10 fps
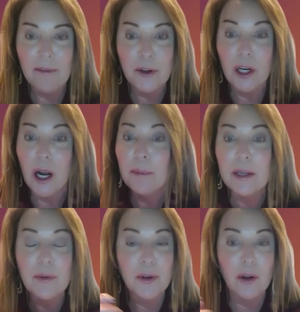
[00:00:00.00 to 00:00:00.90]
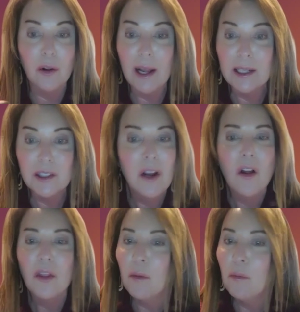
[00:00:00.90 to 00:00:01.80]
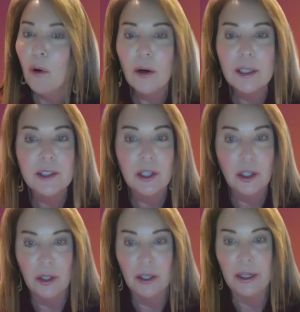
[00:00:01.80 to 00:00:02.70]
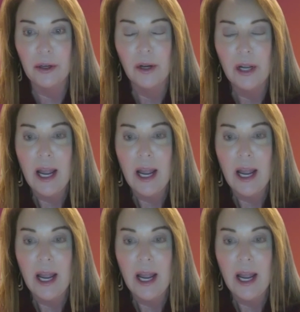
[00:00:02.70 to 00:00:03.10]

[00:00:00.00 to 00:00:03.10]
of your company with your clients, the more it's going to hurt you.